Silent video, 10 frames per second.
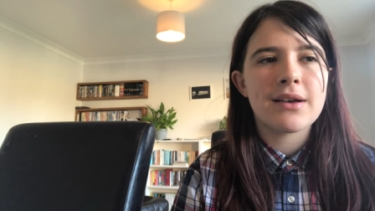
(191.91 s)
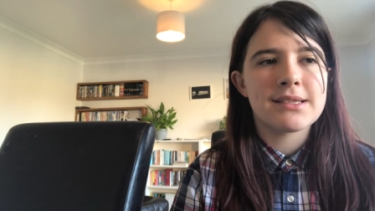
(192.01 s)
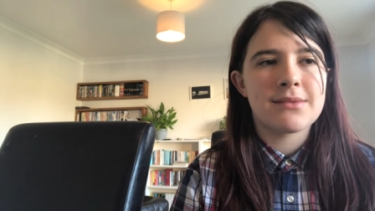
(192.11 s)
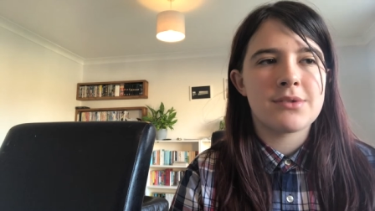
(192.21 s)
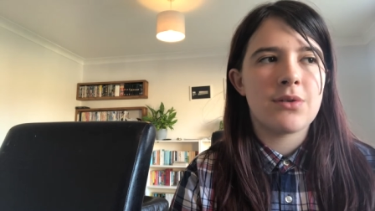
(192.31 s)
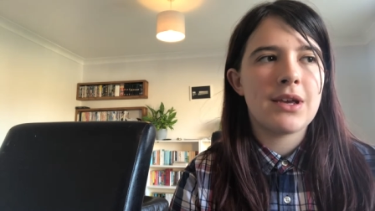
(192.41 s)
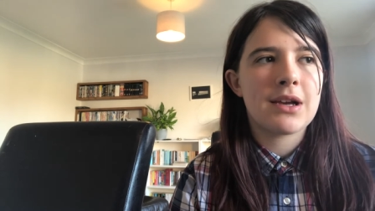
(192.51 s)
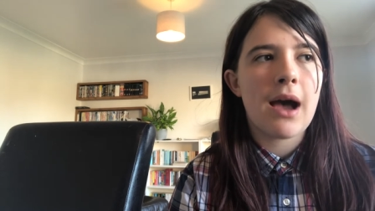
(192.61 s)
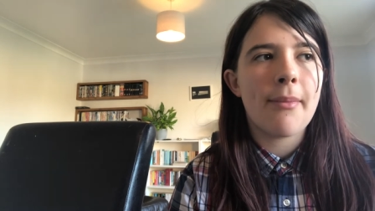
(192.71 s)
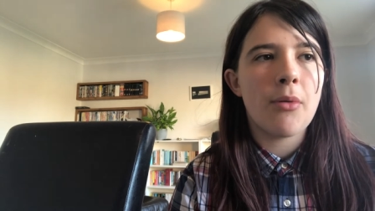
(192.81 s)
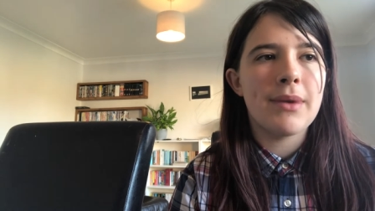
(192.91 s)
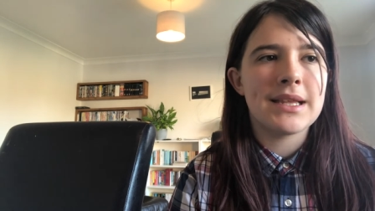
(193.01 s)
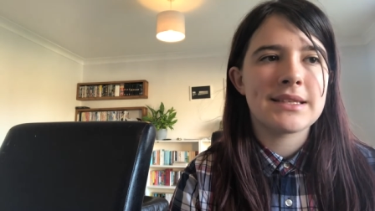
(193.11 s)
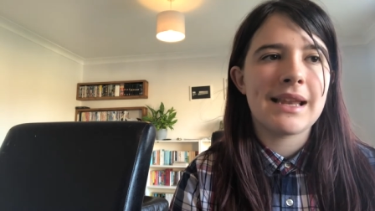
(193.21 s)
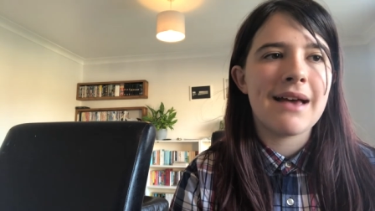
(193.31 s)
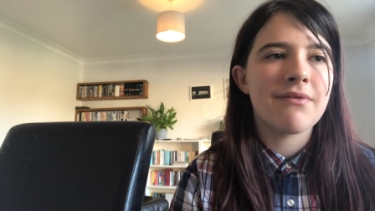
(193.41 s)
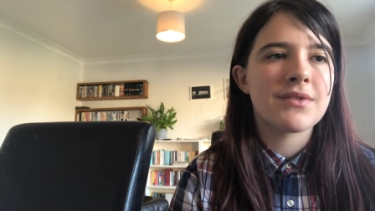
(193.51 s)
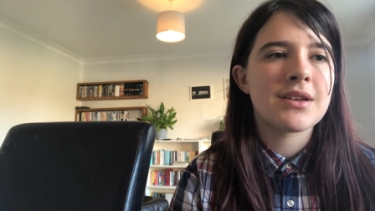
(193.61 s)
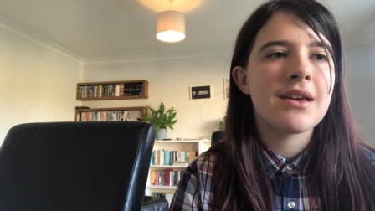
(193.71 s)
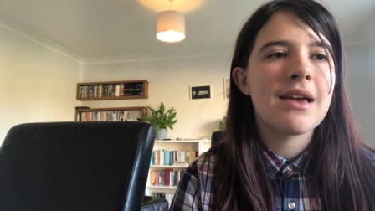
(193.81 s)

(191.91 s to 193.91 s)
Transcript: because there was only a couple minutes left